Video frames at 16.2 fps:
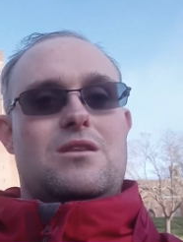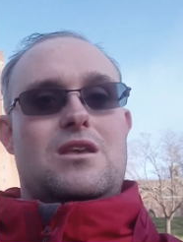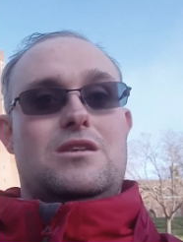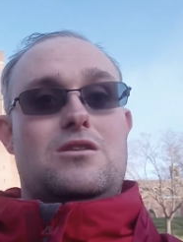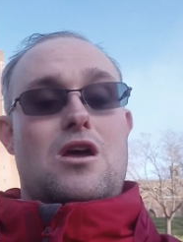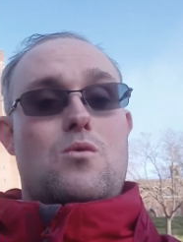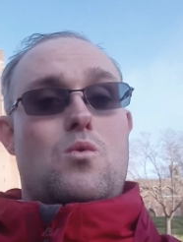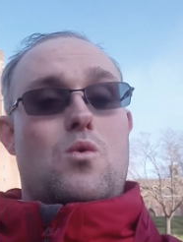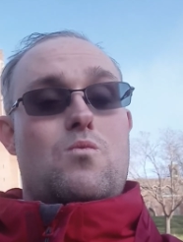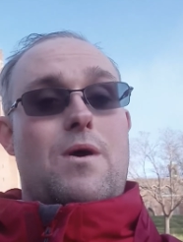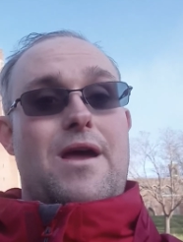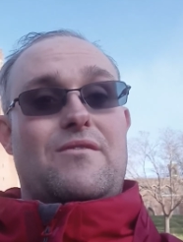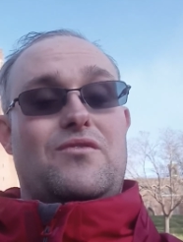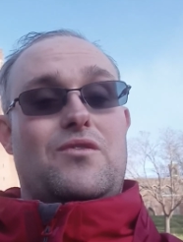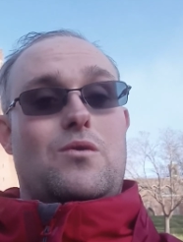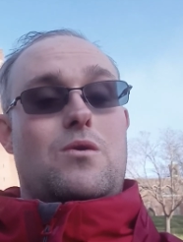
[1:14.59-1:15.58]
It means no more
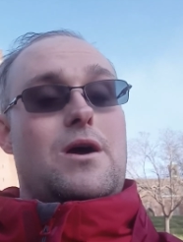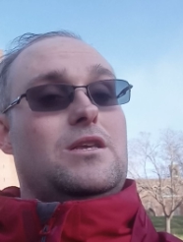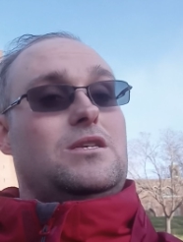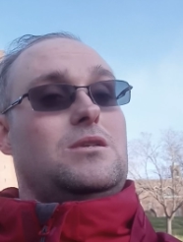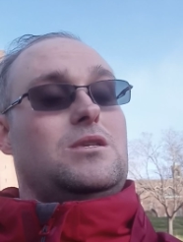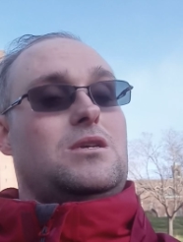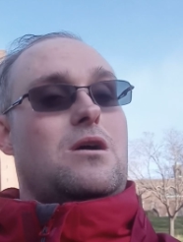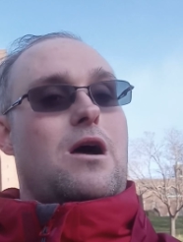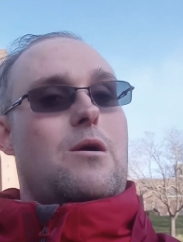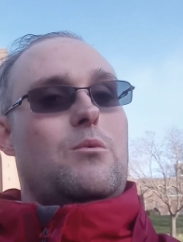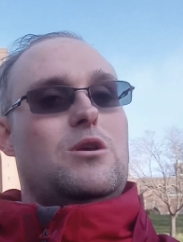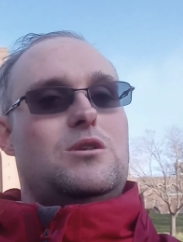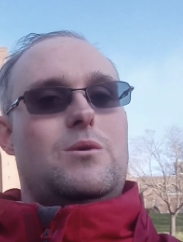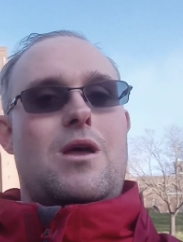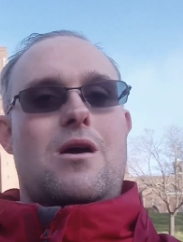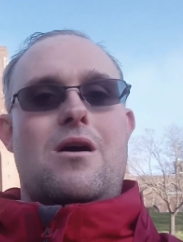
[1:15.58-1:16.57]
rain for quite some time,
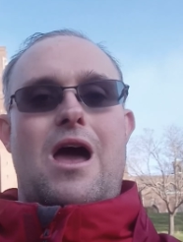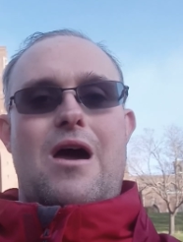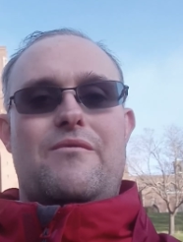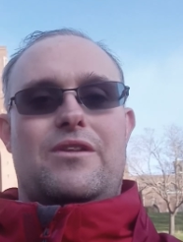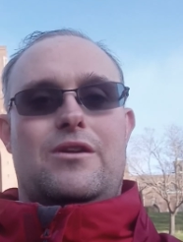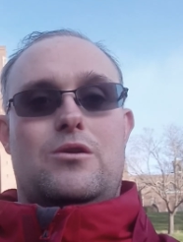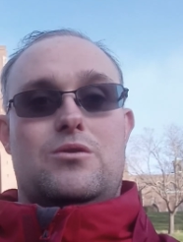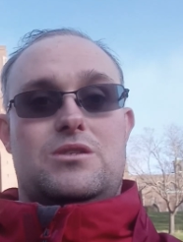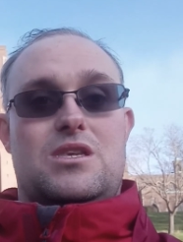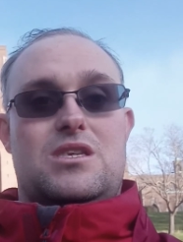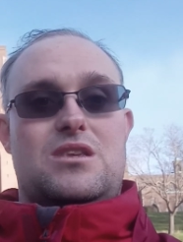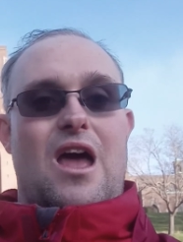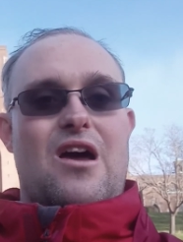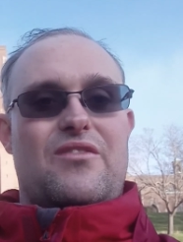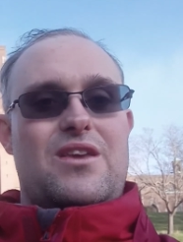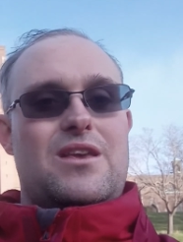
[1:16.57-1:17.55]
which we are having across the
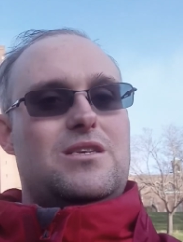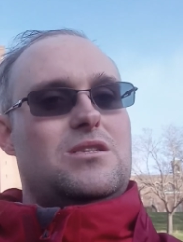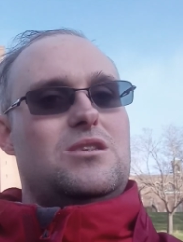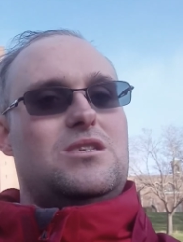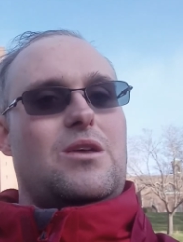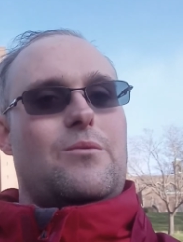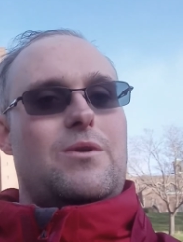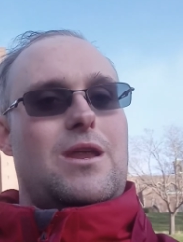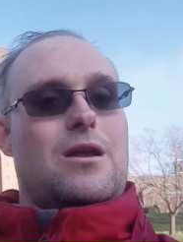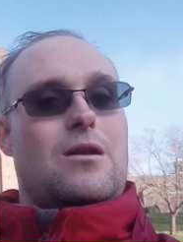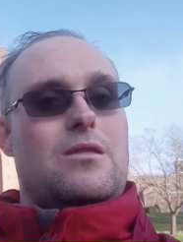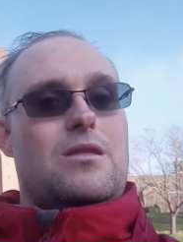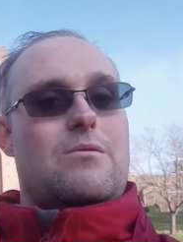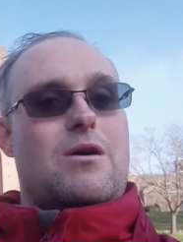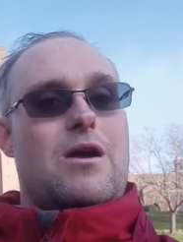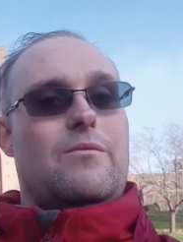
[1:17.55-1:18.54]
southeast and southern
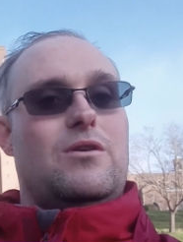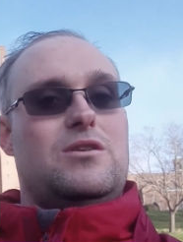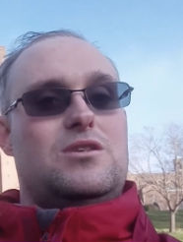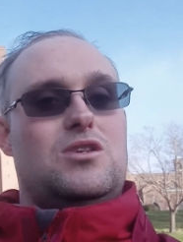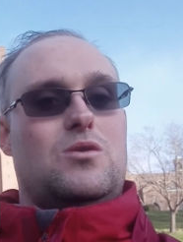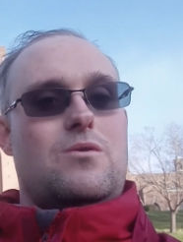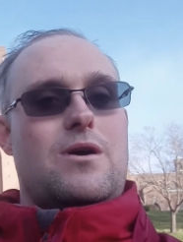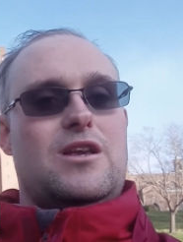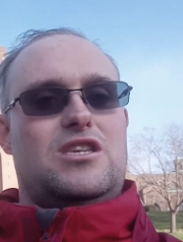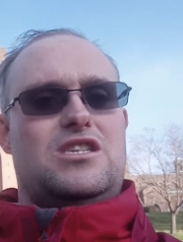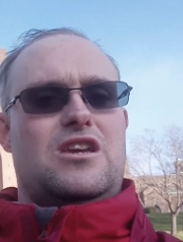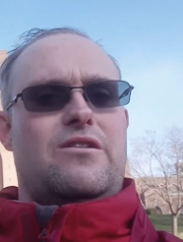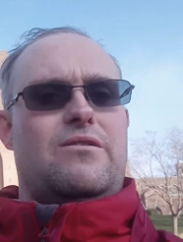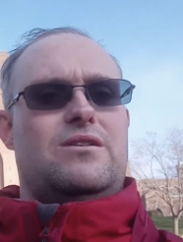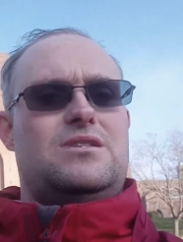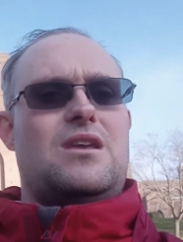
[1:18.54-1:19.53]
England at the moment, which is quite
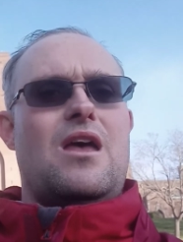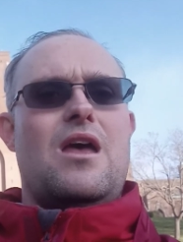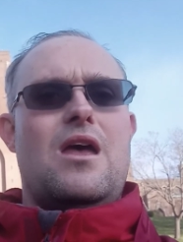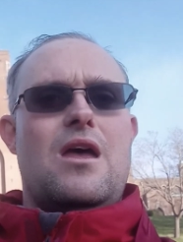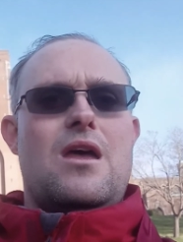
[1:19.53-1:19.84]
serious.